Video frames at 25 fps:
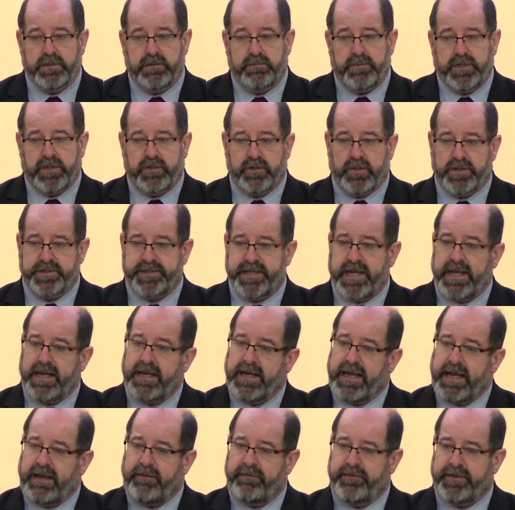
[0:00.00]
But of course they're
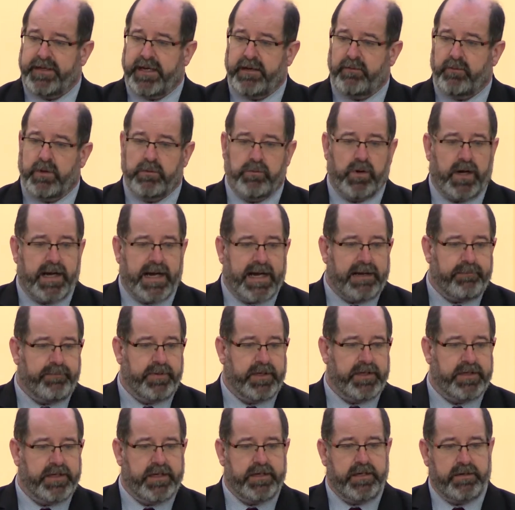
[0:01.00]
left in, well, what
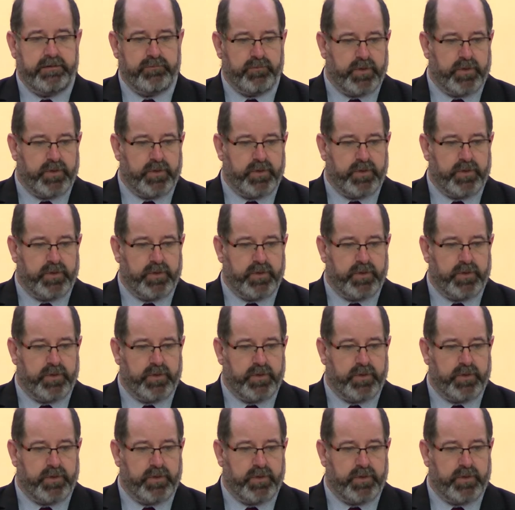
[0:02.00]
happened and